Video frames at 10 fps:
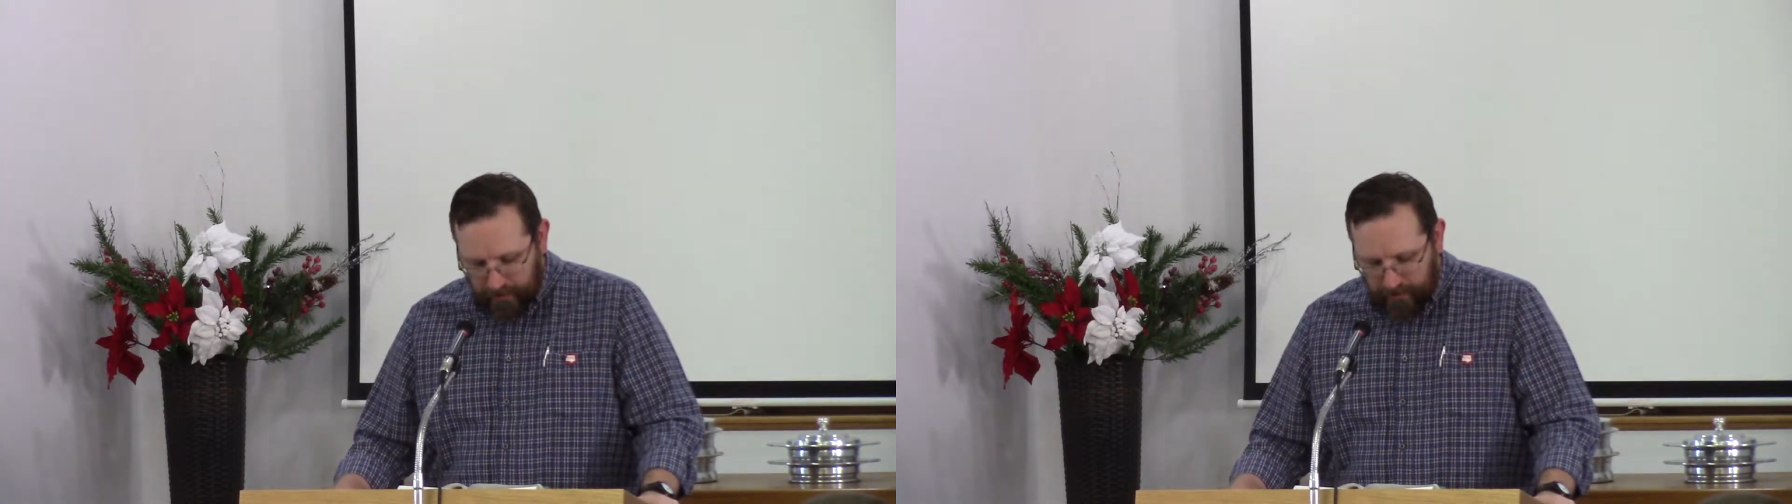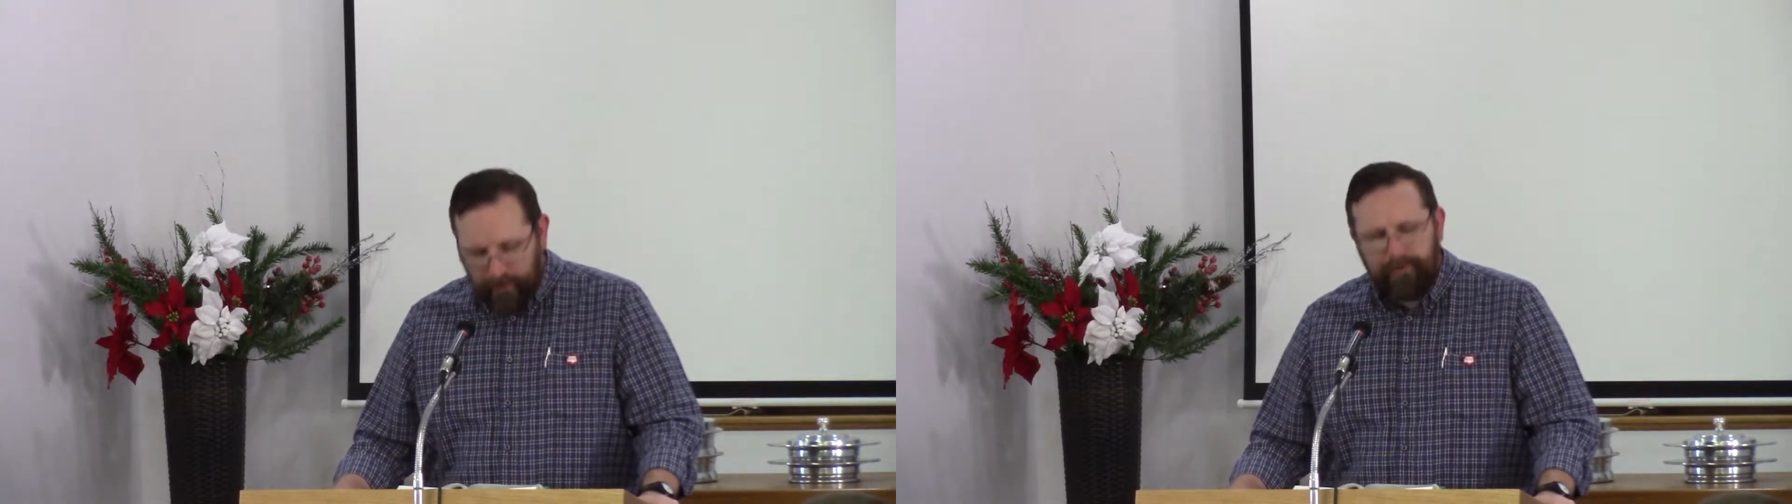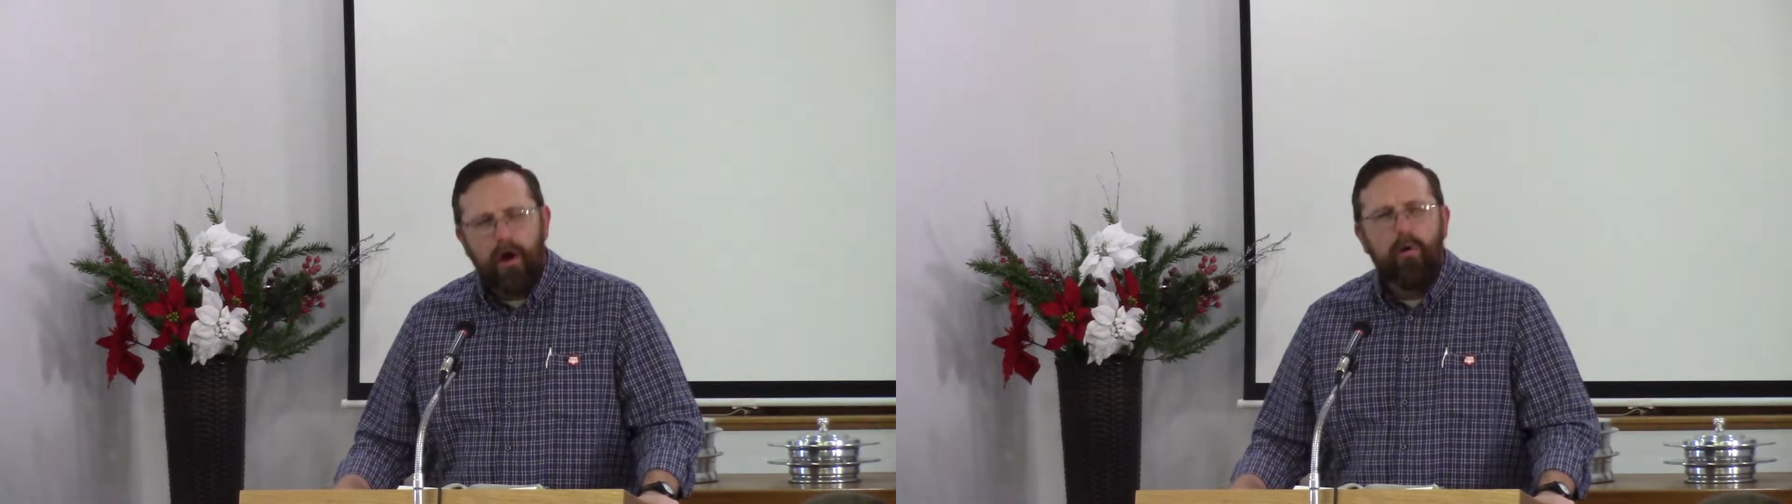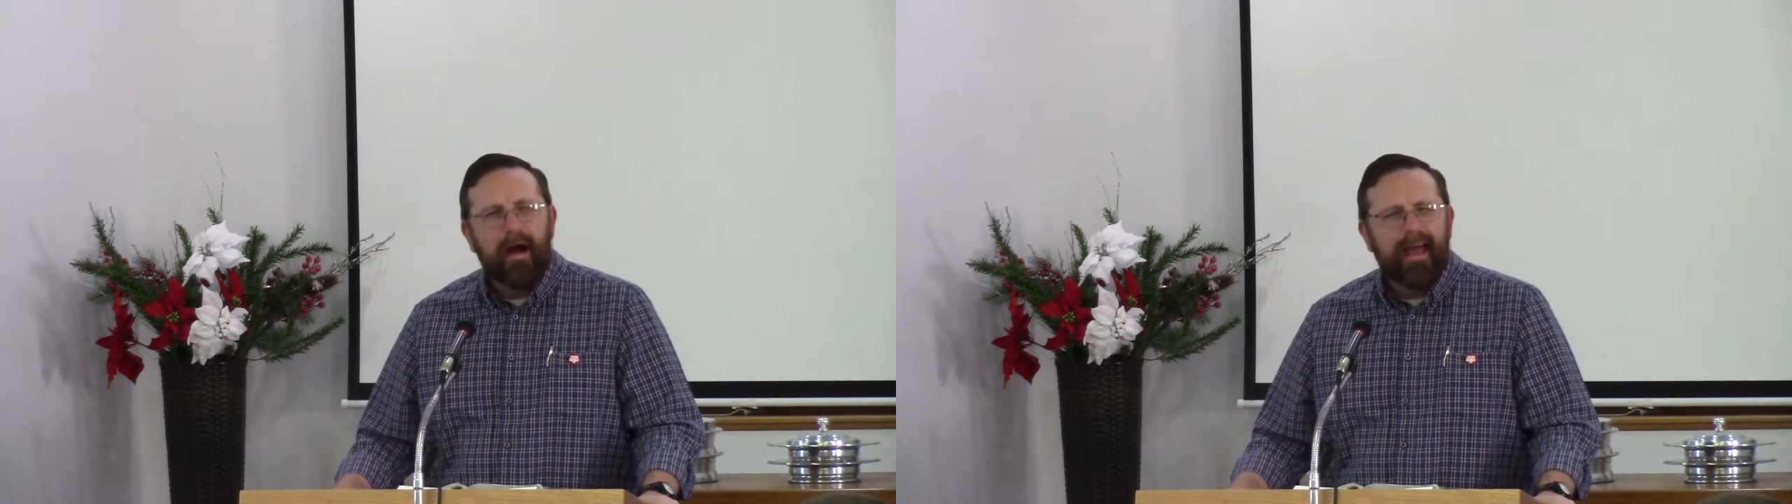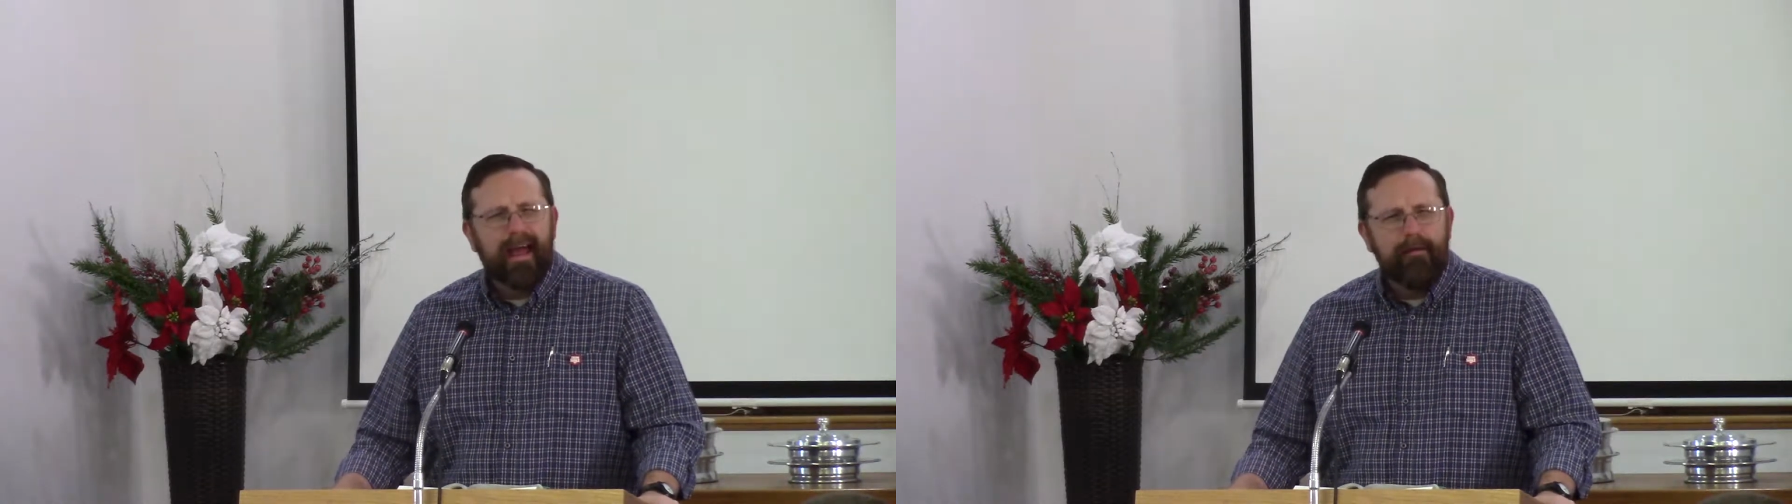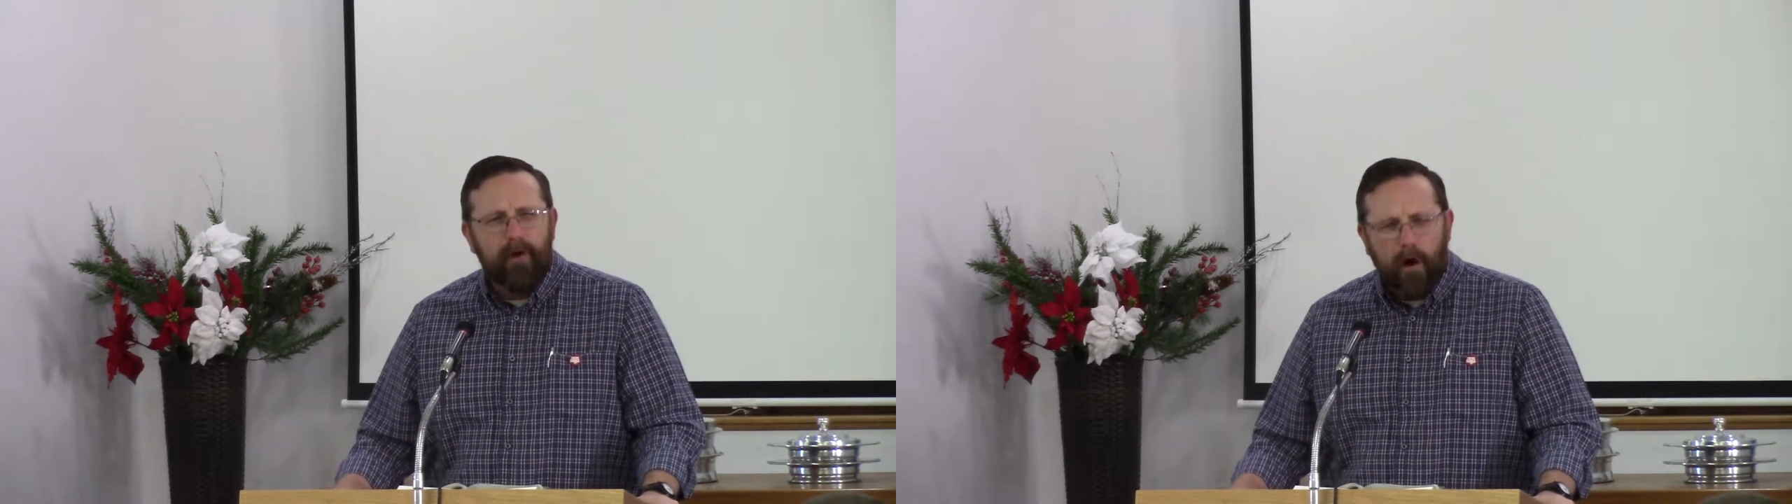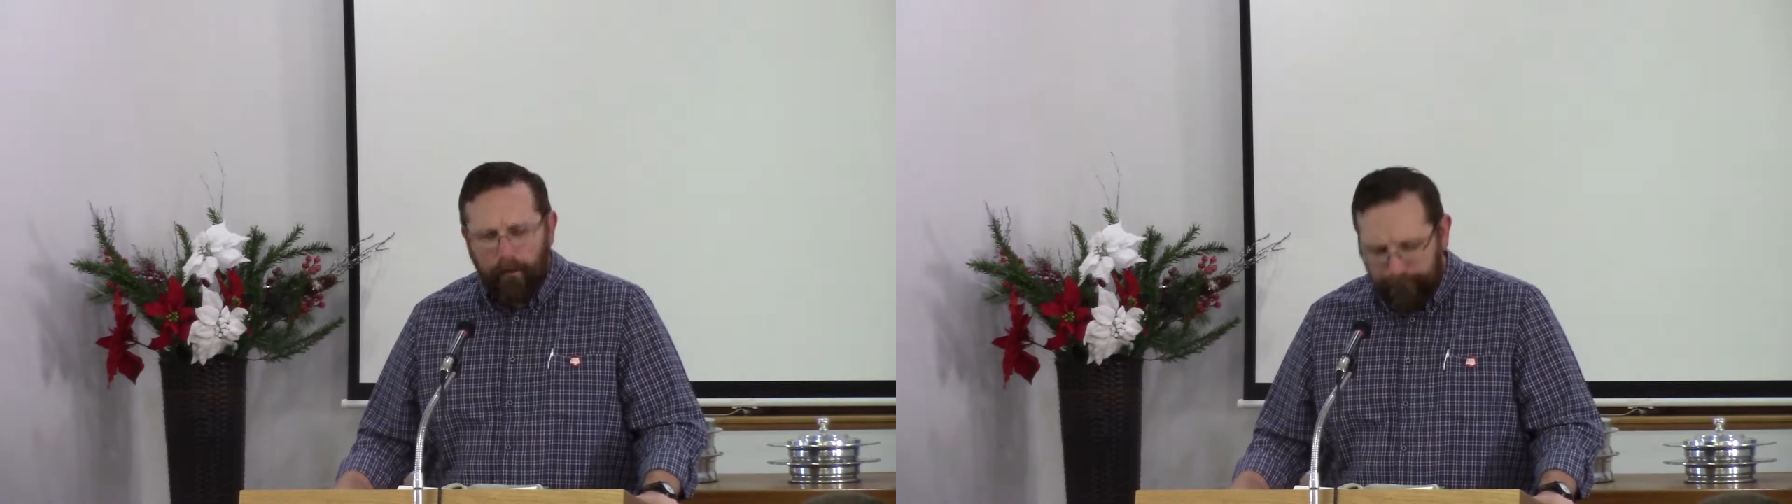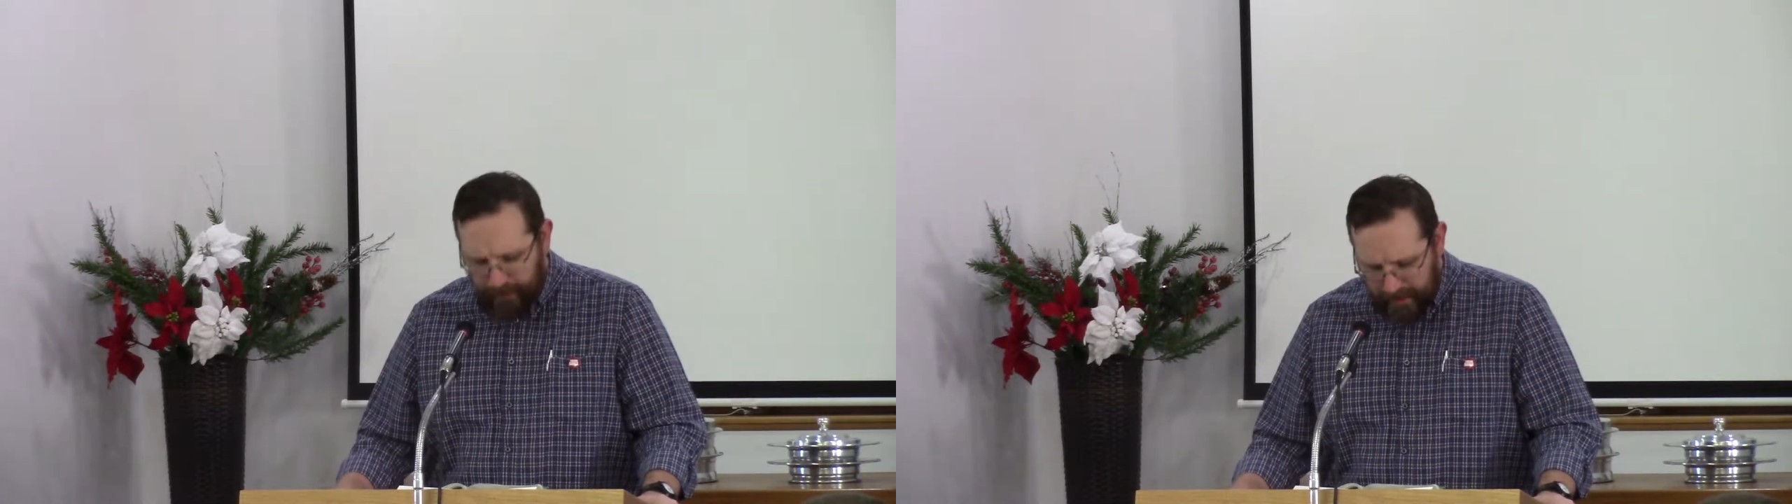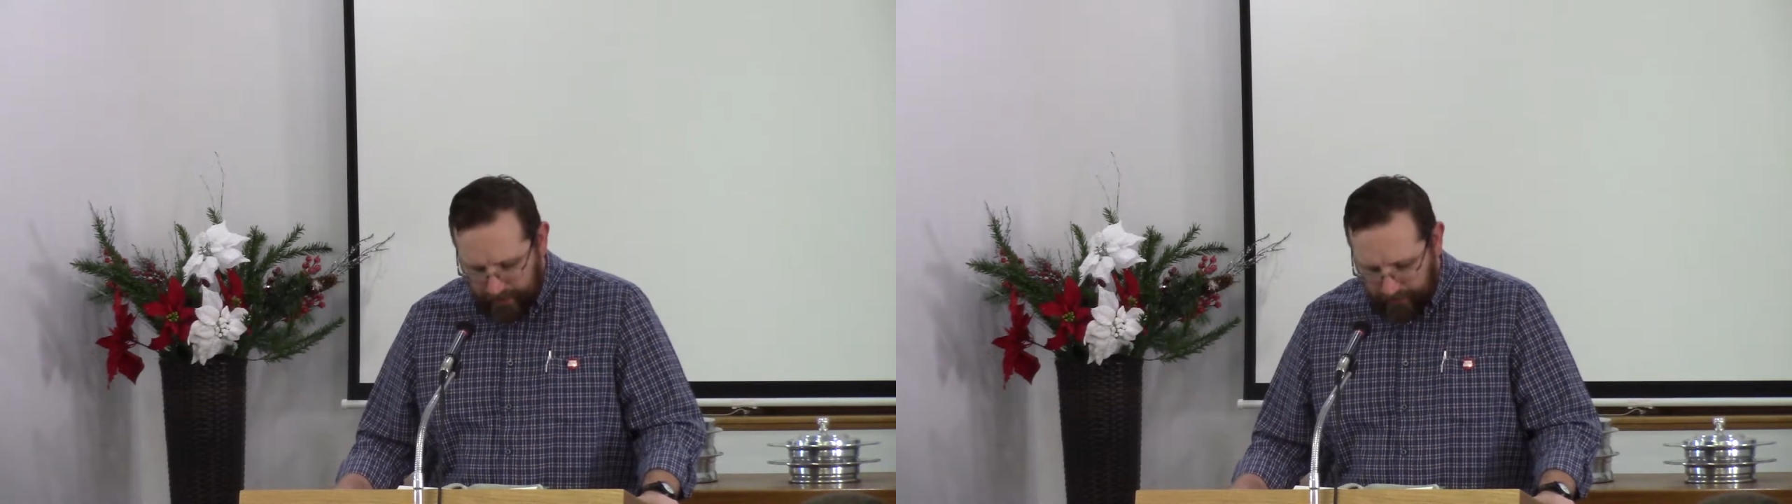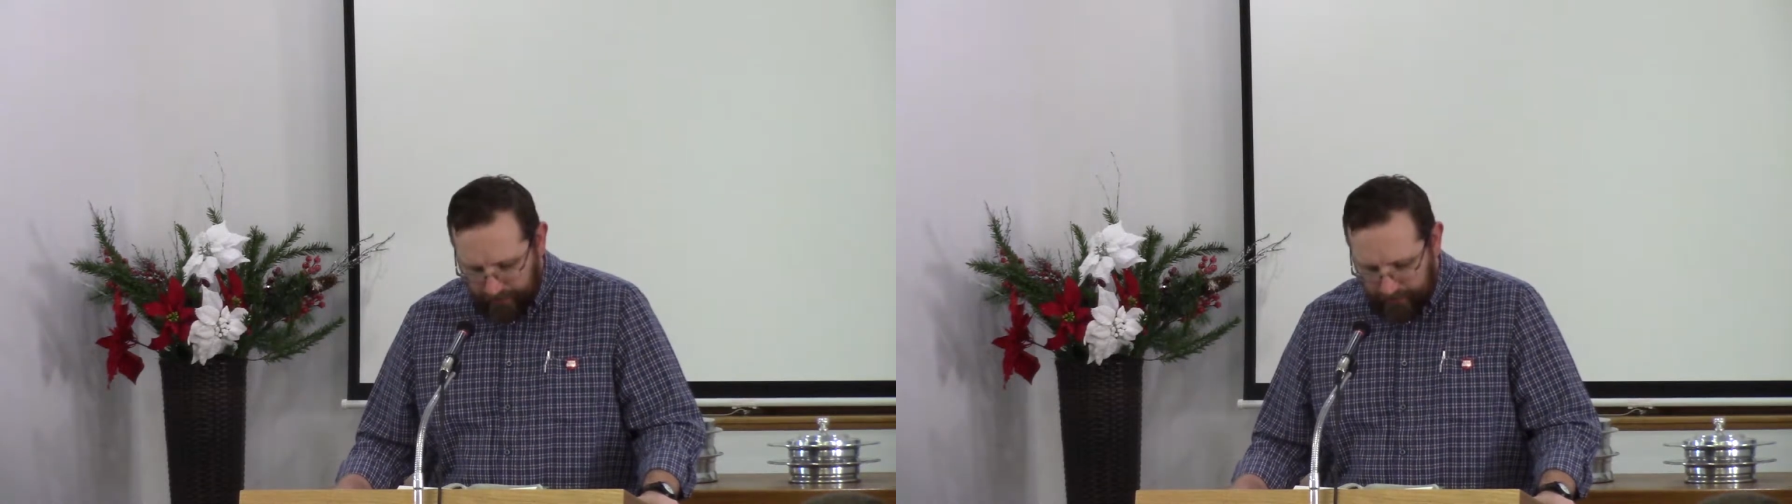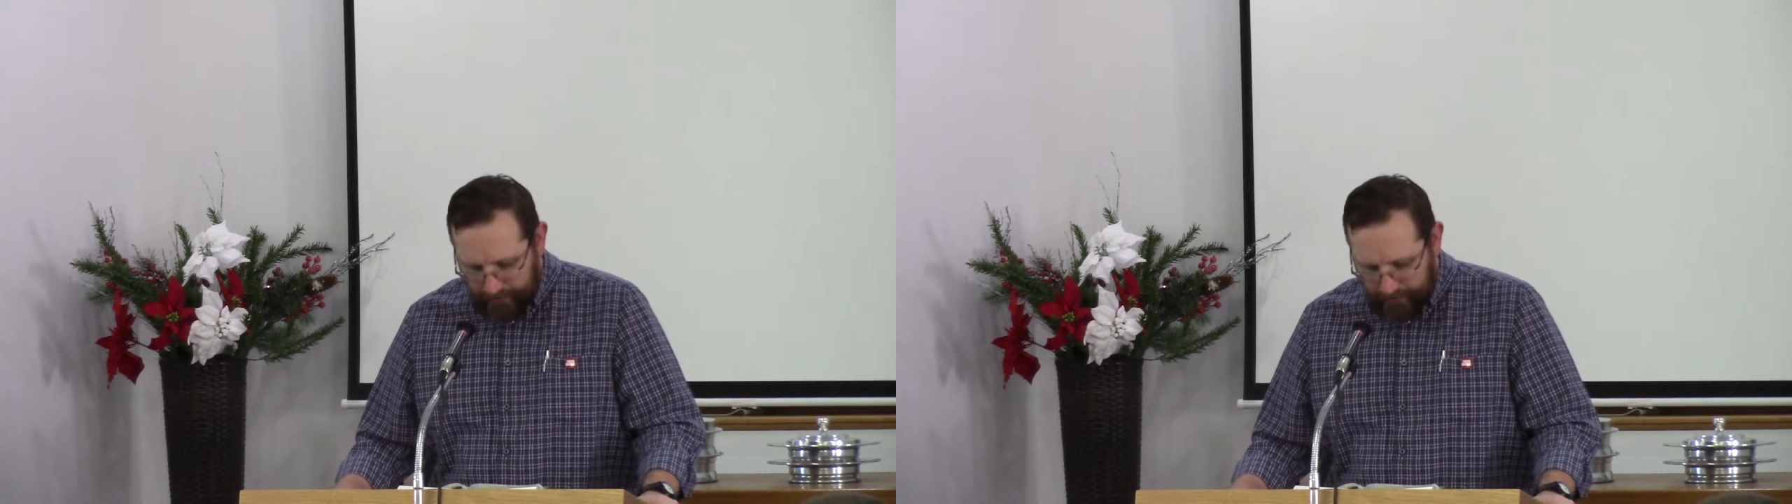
and though I have all faith,